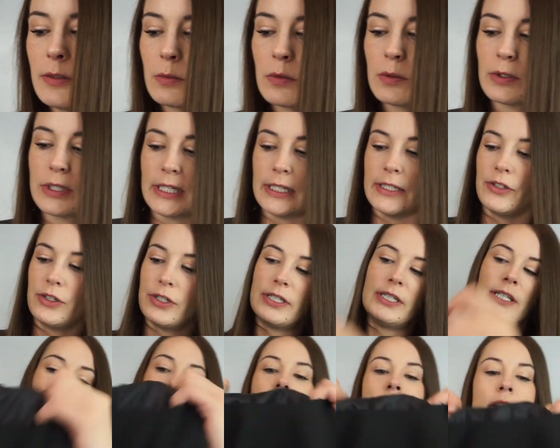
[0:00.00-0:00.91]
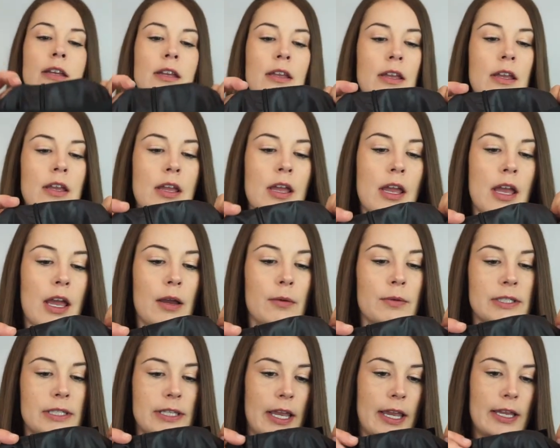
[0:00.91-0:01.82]
one was interesting.
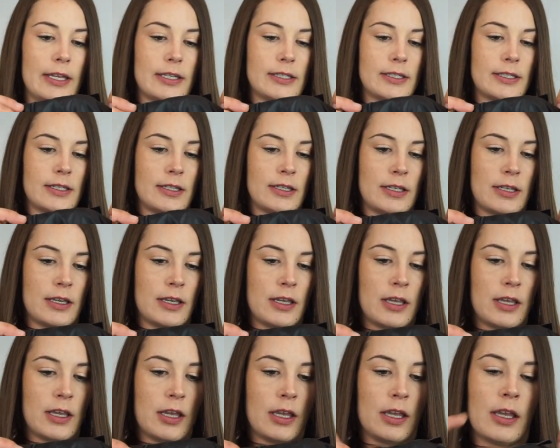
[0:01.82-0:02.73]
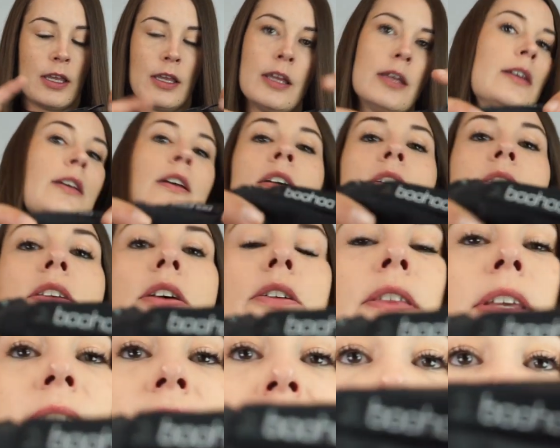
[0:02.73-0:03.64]
What size? So
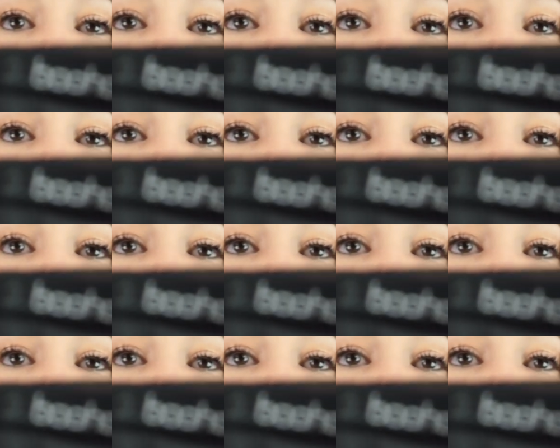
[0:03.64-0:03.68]
this